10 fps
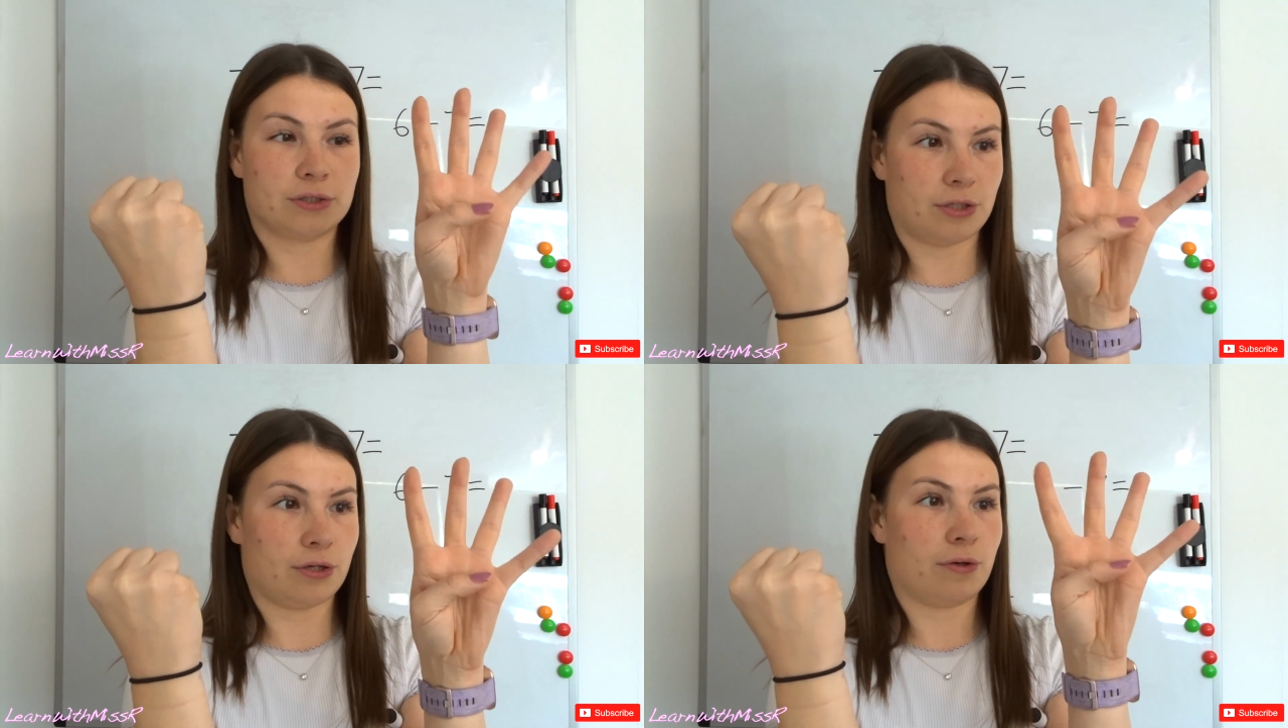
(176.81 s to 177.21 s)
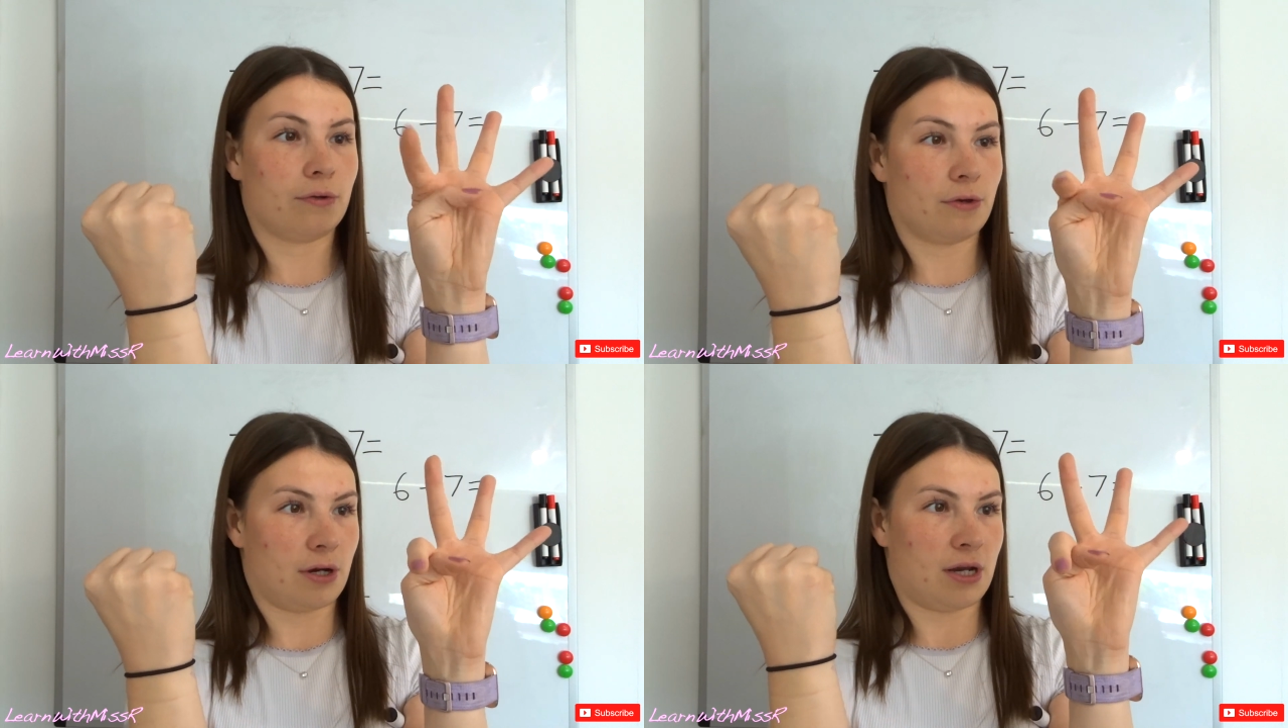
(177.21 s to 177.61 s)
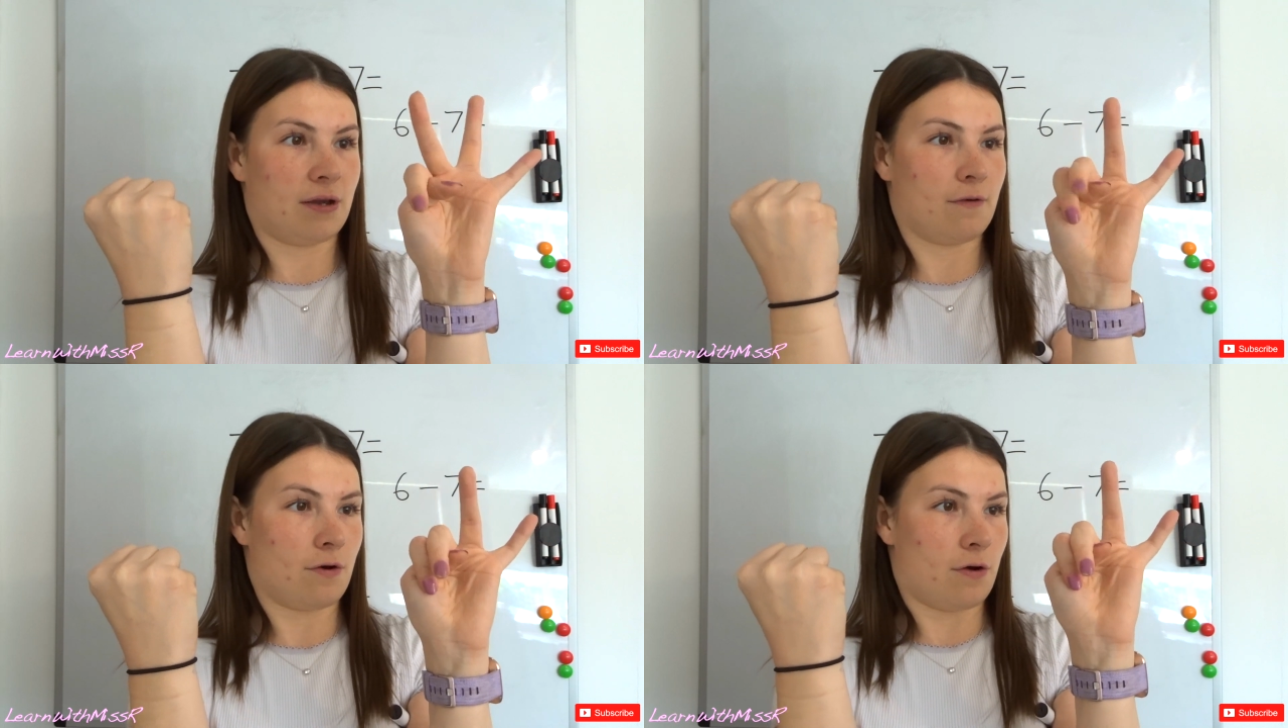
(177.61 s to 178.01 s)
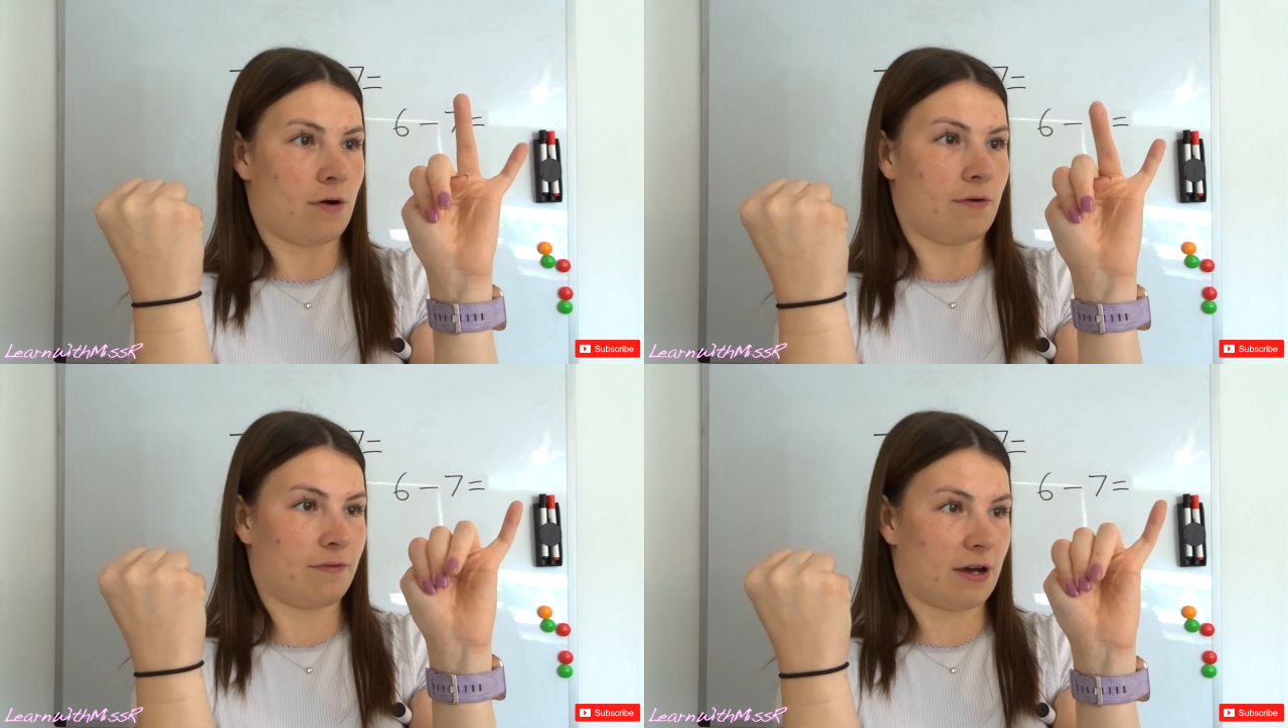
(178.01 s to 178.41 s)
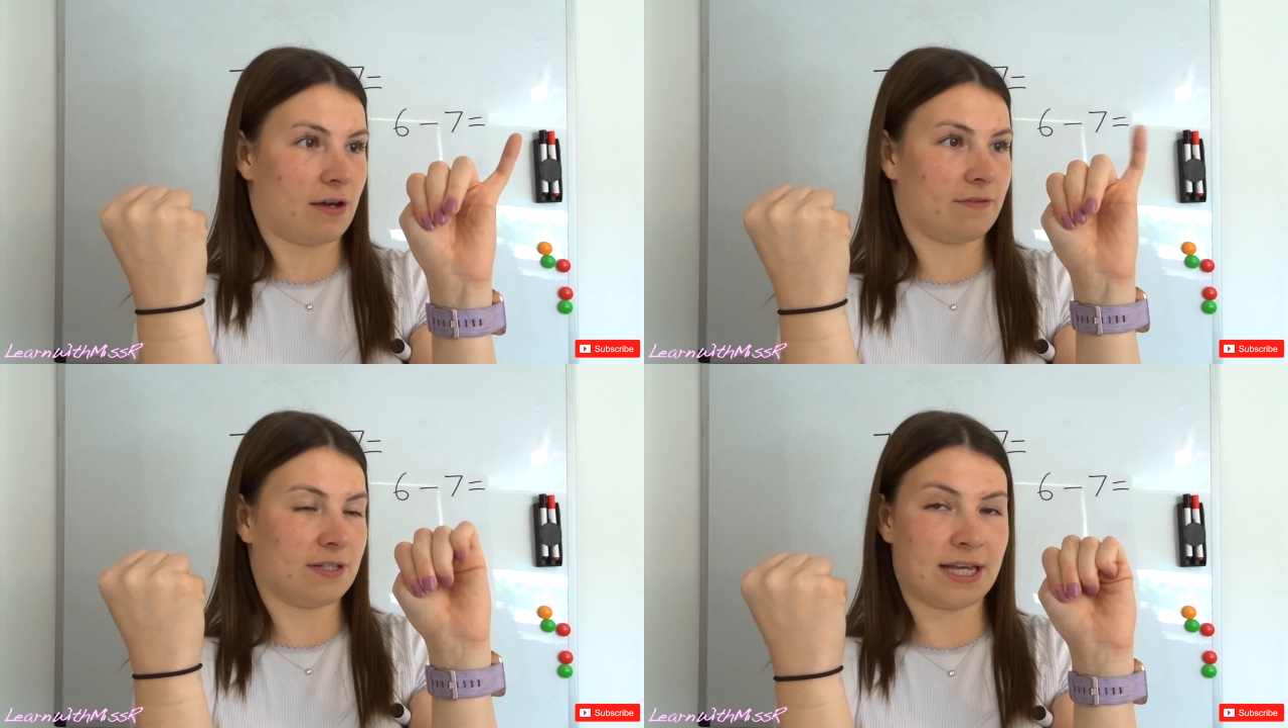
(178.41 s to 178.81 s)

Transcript: 2, 3, 4, 5,